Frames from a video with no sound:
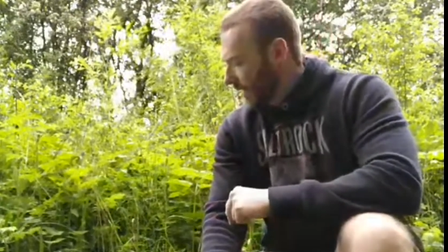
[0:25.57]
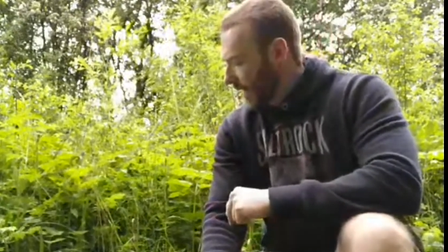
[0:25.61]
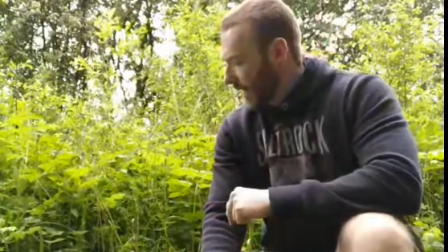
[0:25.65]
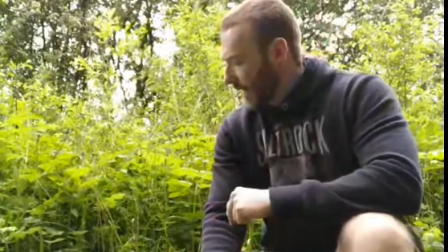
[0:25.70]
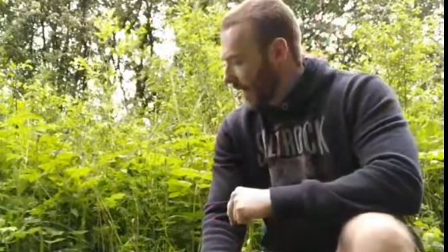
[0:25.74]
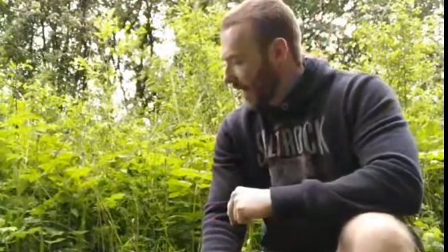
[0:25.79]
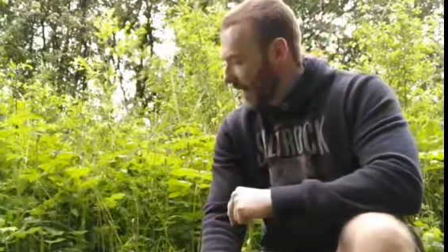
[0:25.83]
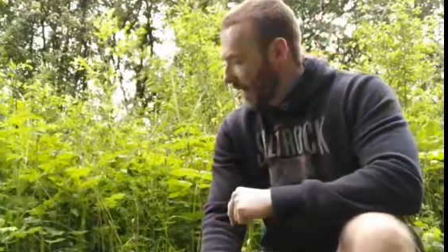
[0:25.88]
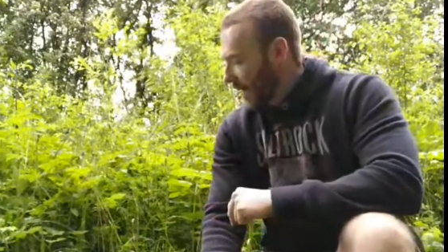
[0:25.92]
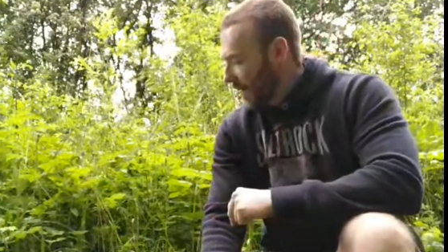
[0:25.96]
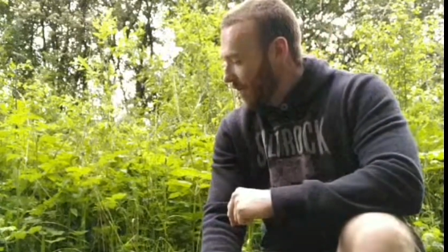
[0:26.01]

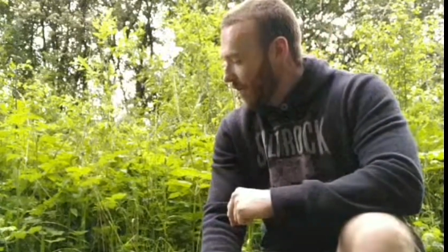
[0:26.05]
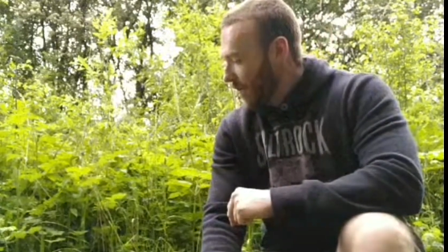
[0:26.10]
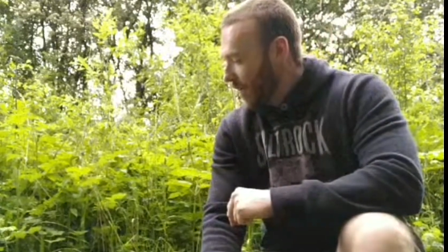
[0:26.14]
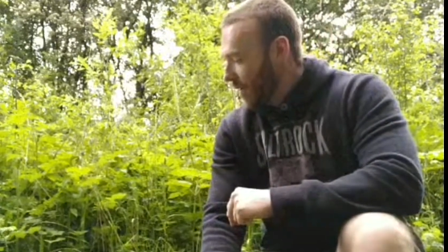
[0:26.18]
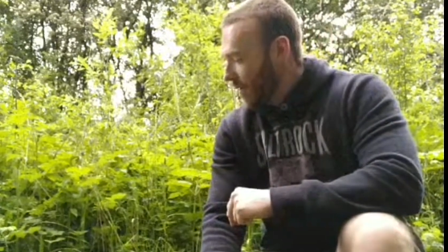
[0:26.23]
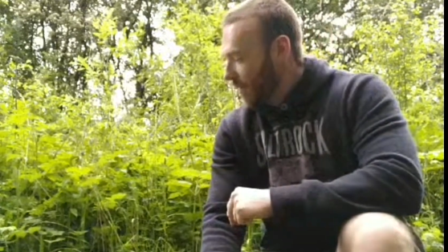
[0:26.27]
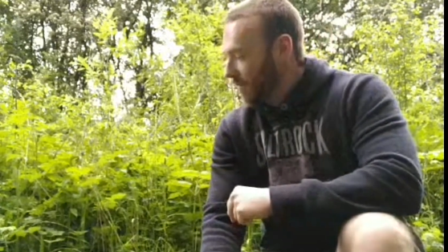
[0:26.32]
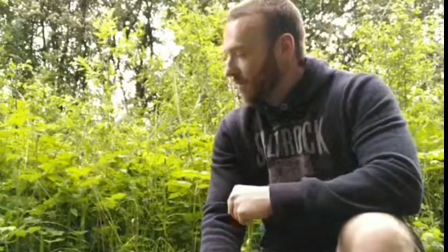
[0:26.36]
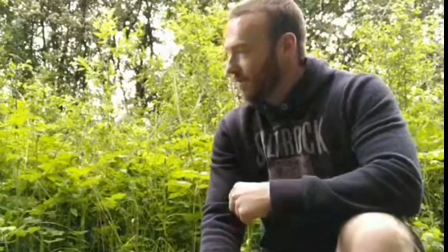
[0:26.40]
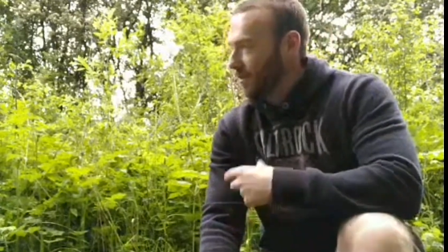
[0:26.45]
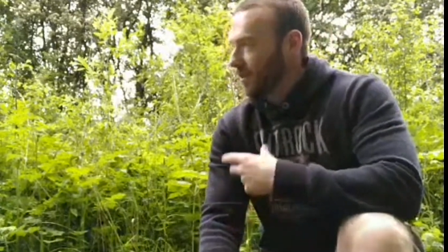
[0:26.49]

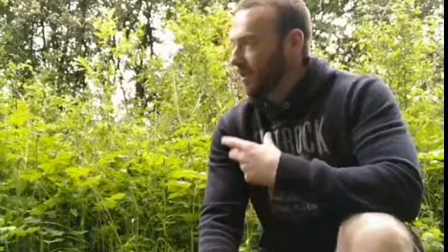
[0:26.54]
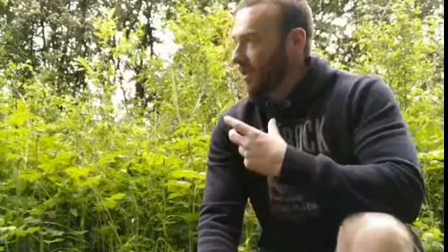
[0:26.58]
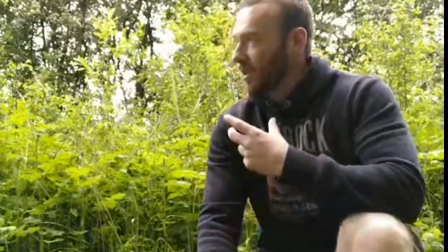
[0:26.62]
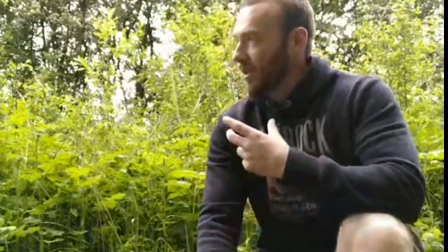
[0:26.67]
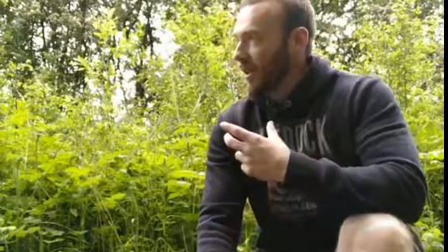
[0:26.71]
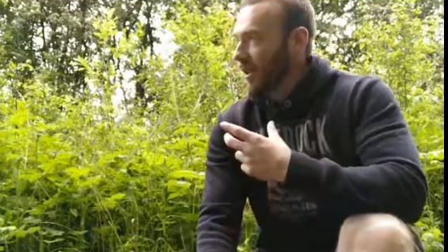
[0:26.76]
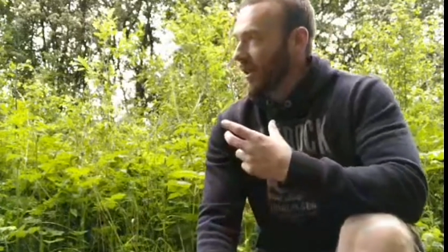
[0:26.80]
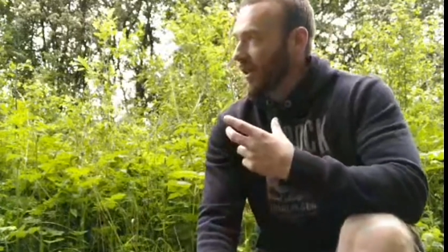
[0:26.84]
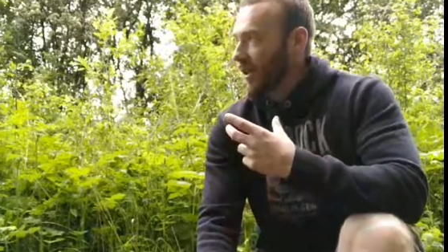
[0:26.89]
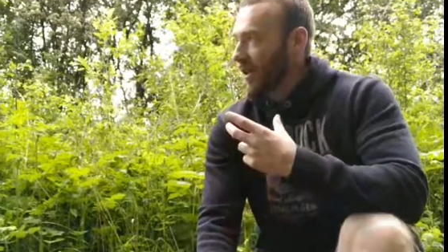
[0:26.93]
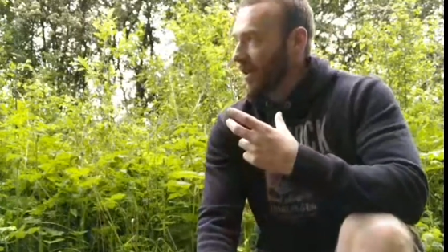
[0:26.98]
But
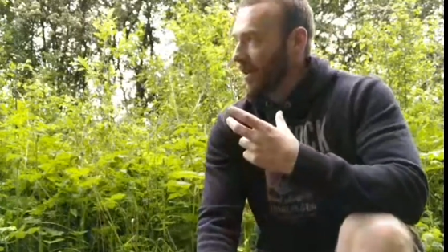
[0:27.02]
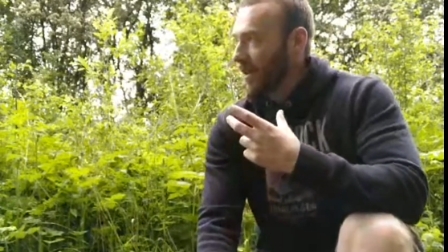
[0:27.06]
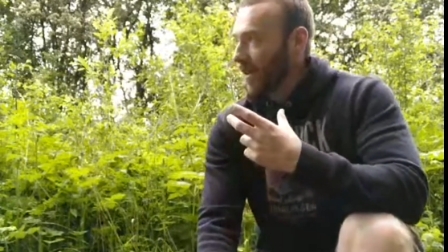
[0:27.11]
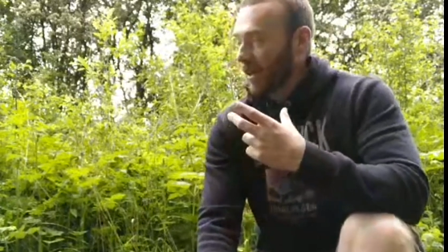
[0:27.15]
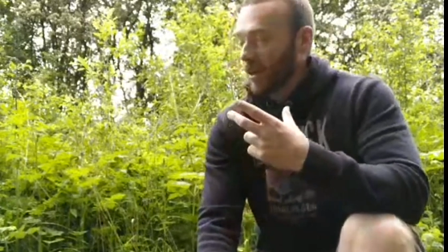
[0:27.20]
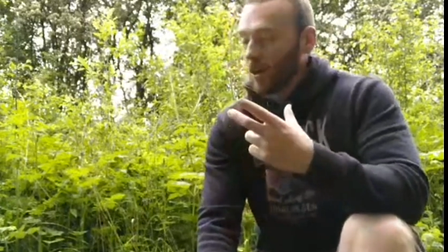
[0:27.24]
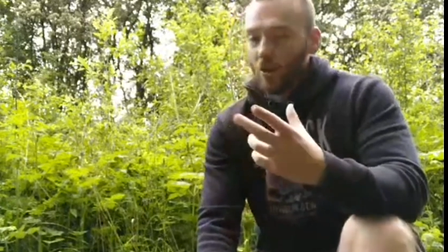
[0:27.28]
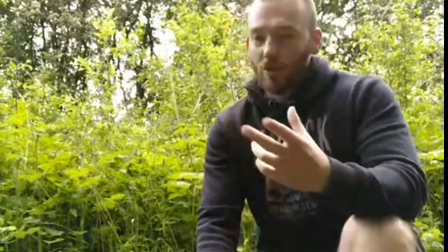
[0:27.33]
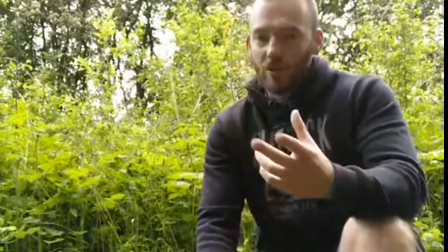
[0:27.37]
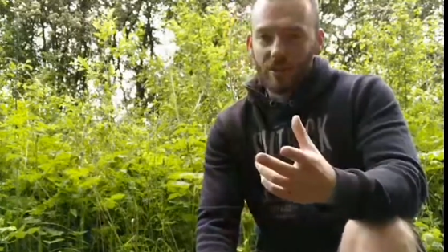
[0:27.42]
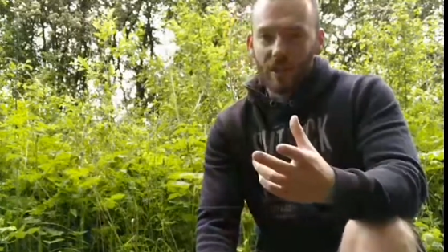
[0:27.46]
they're
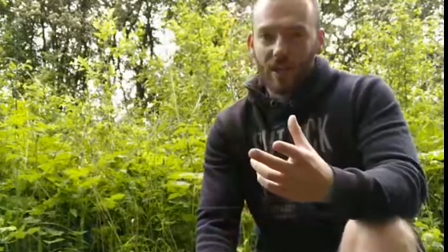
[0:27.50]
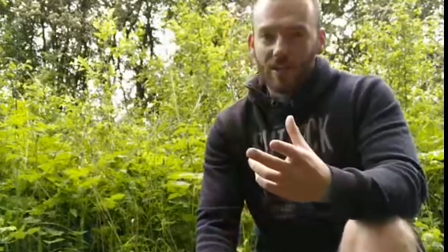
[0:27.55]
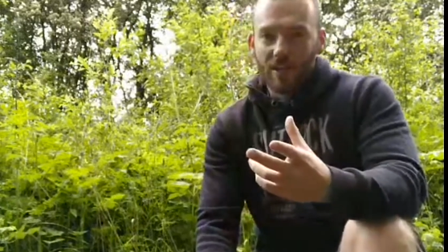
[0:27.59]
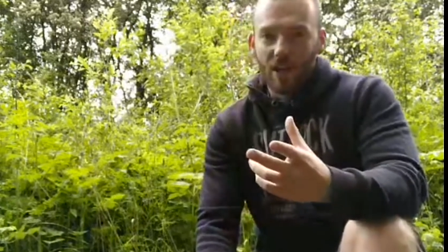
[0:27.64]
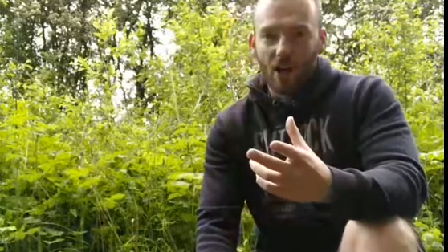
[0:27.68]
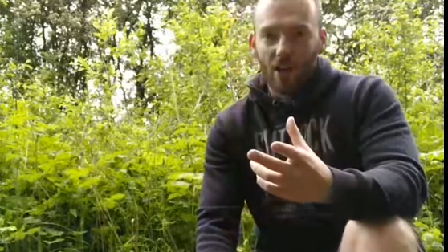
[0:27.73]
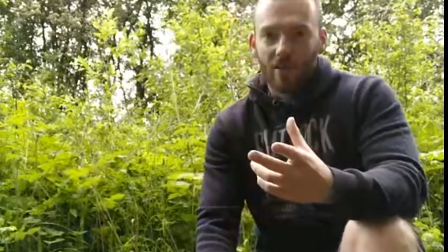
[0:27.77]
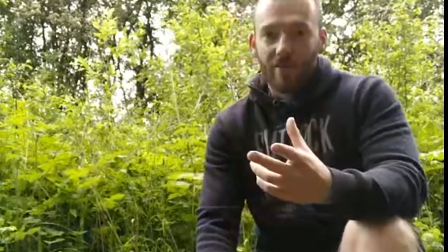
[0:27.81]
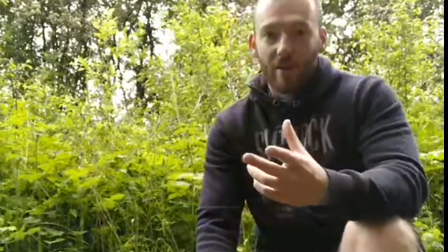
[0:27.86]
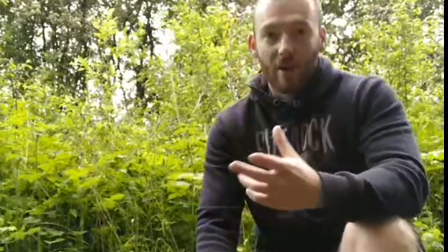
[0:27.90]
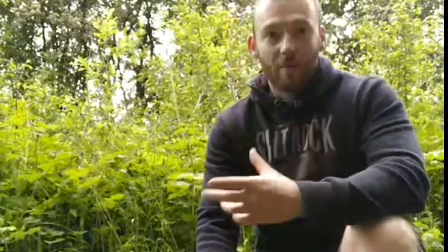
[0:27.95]
called the dead
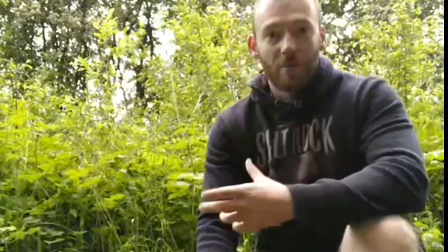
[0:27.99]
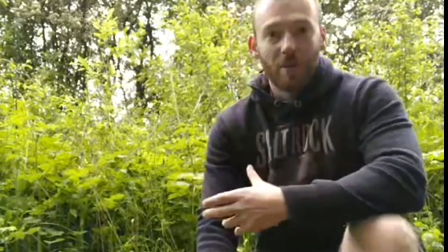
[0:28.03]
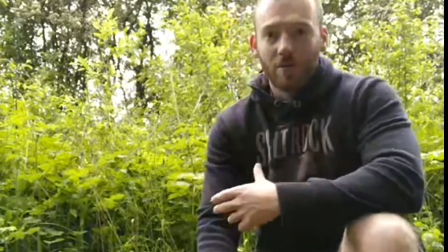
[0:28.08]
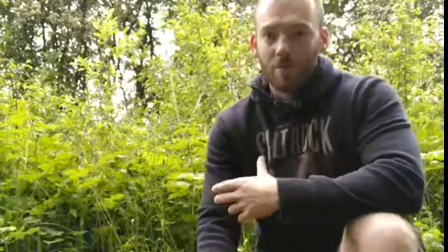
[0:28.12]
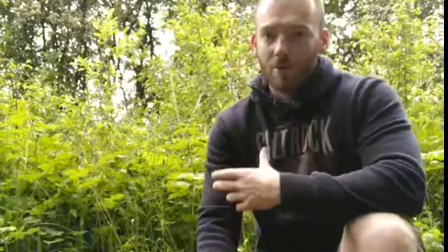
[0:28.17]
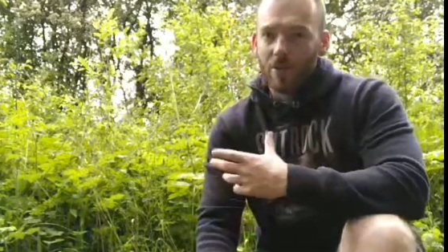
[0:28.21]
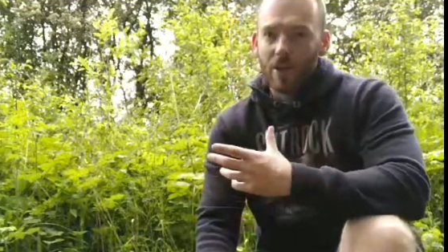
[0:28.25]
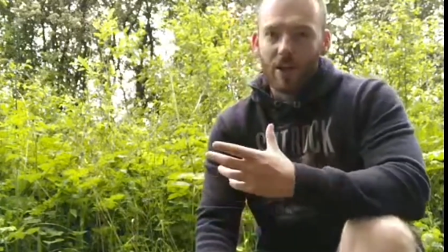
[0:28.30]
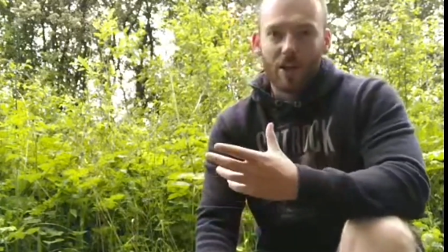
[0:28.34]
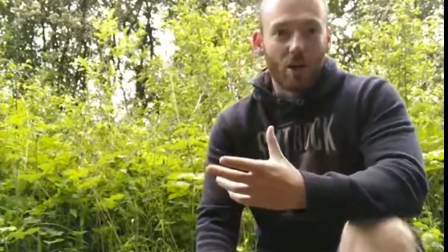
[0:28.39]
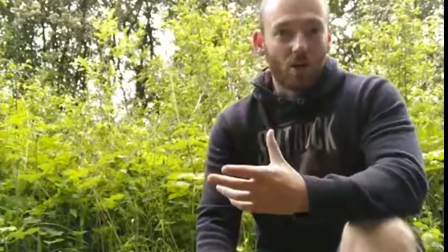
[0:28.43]
nettle family,
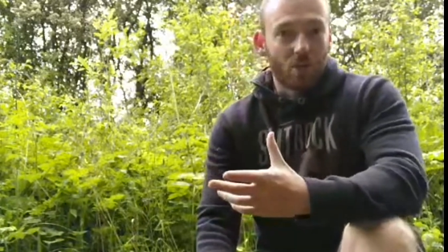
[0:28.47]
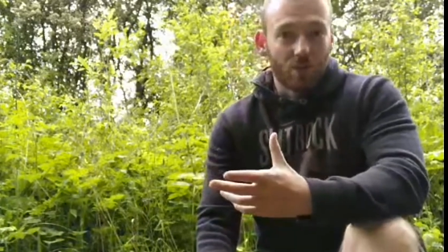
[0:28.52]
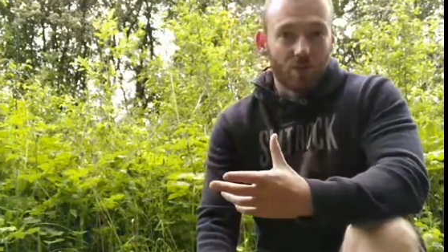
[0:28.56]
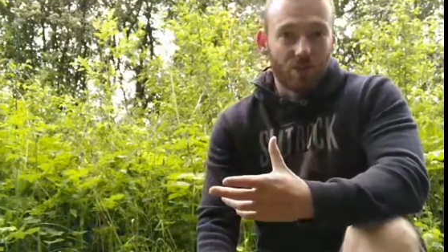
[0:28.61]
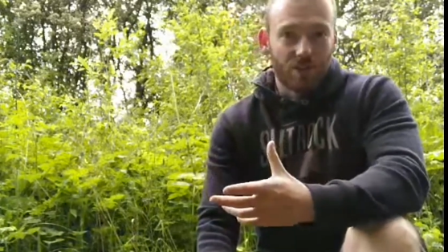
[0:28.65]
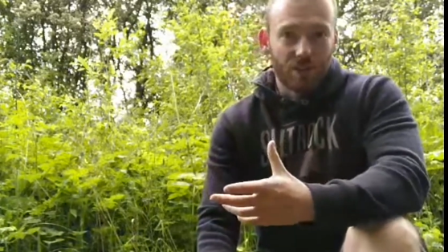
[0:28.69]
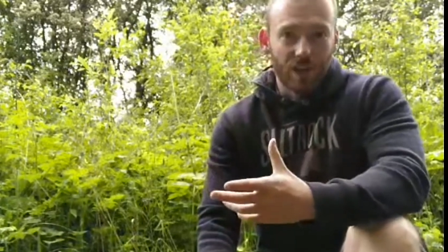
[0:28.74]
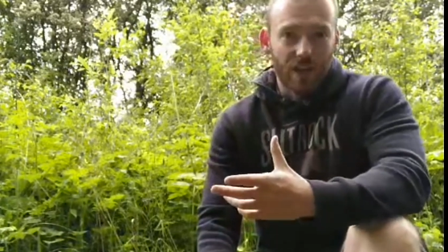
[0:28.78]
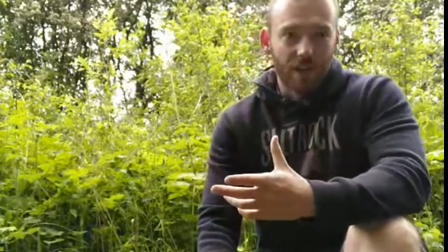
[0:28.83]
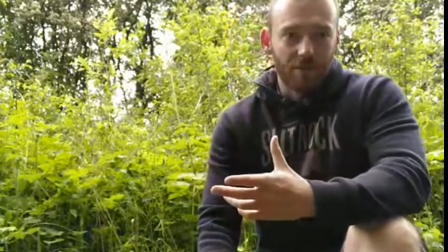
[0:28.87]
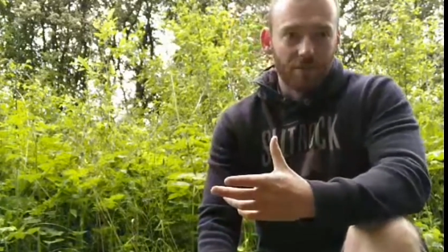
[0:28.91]
but they don't
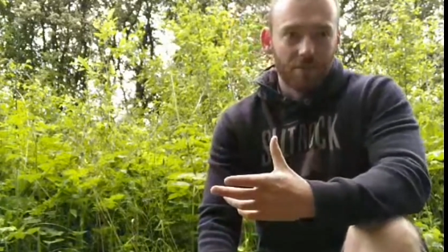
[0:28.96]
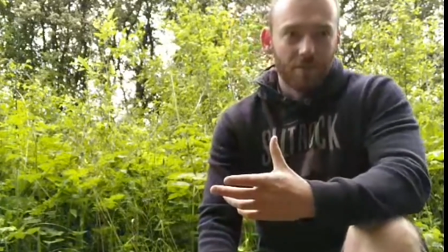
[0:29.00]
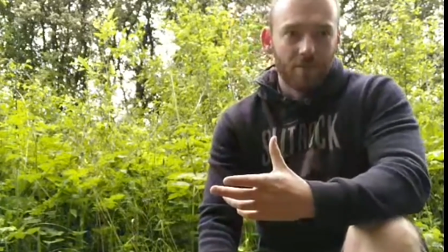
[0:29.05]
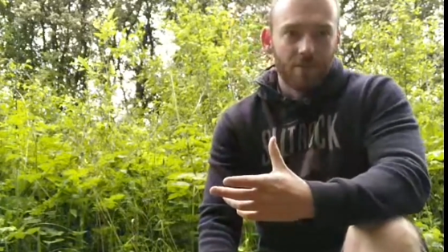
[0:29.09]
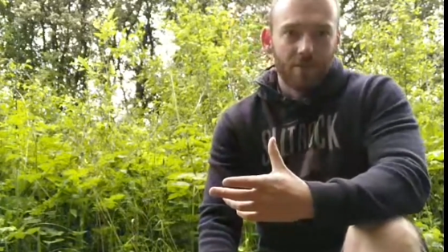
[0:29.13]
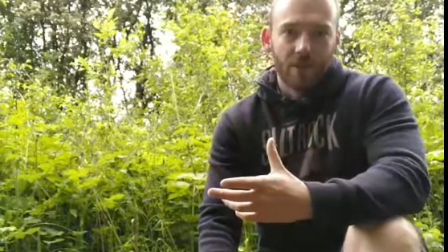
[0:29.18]
sting.